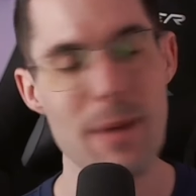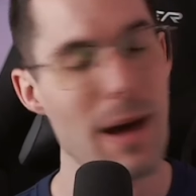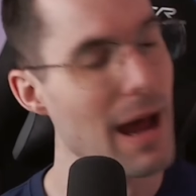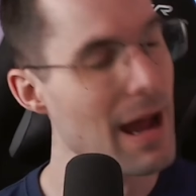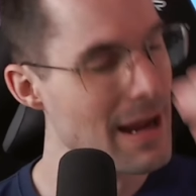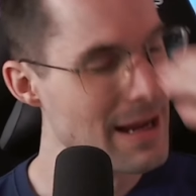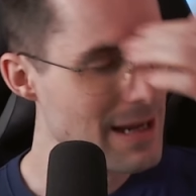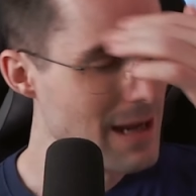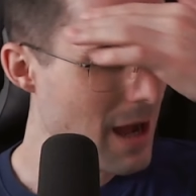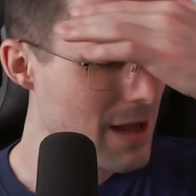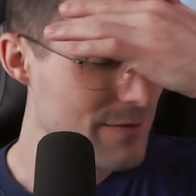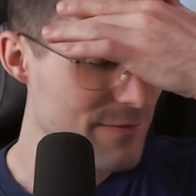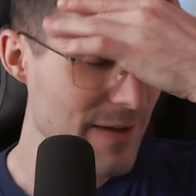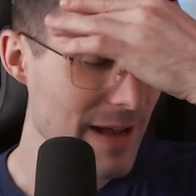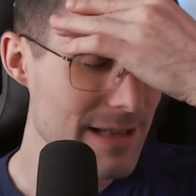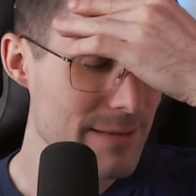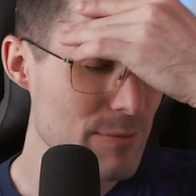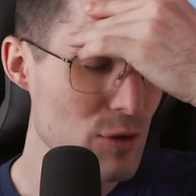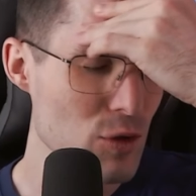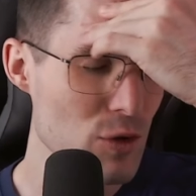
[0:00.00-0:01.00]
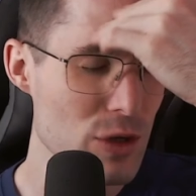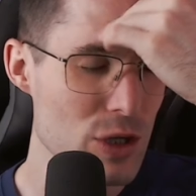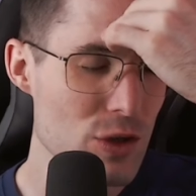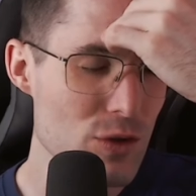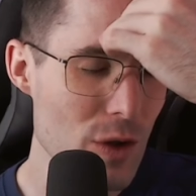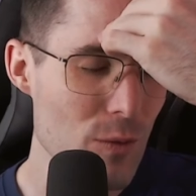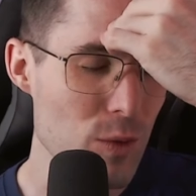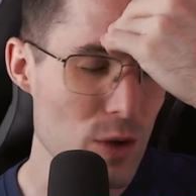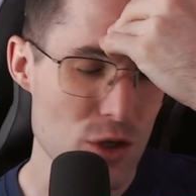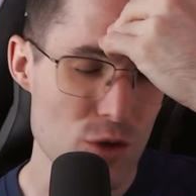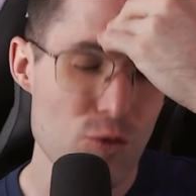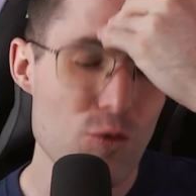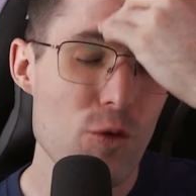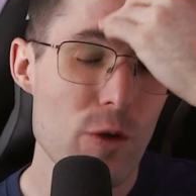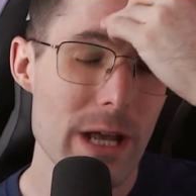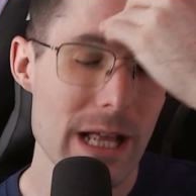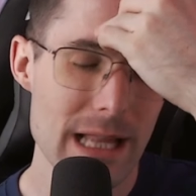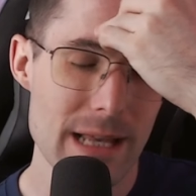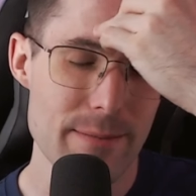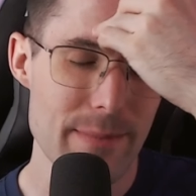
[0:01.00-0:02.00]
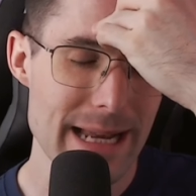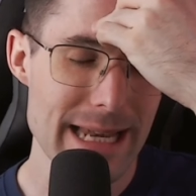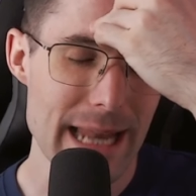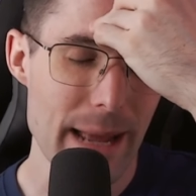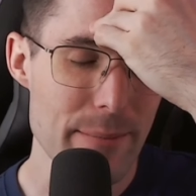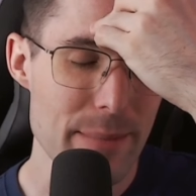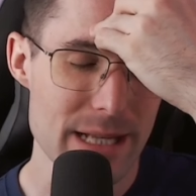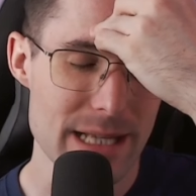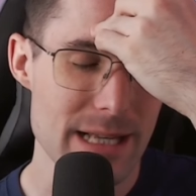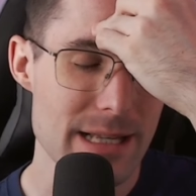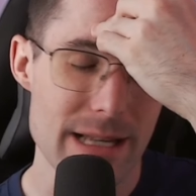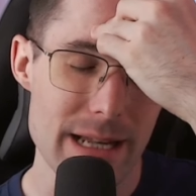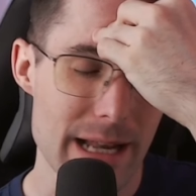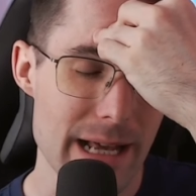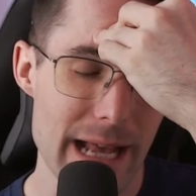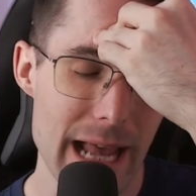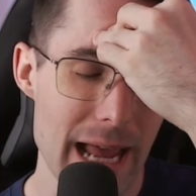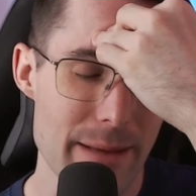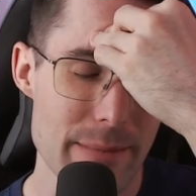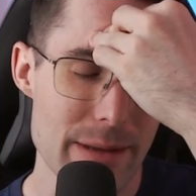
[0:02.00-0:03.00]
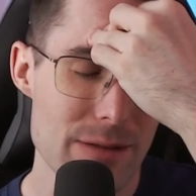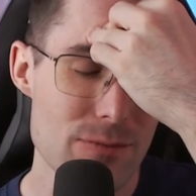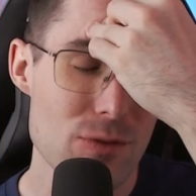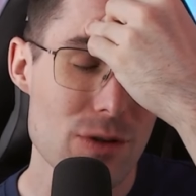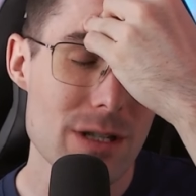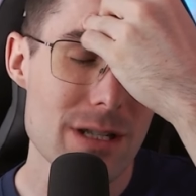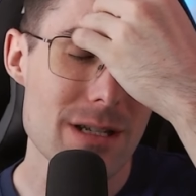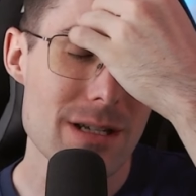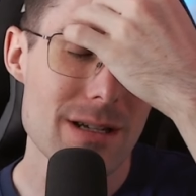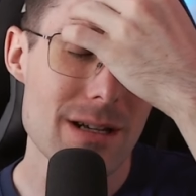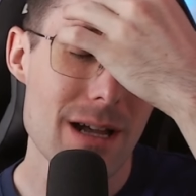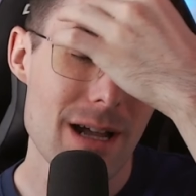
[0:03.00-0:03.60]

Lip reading: my god, Phantom Cloak was really my nemesis in the game. It was,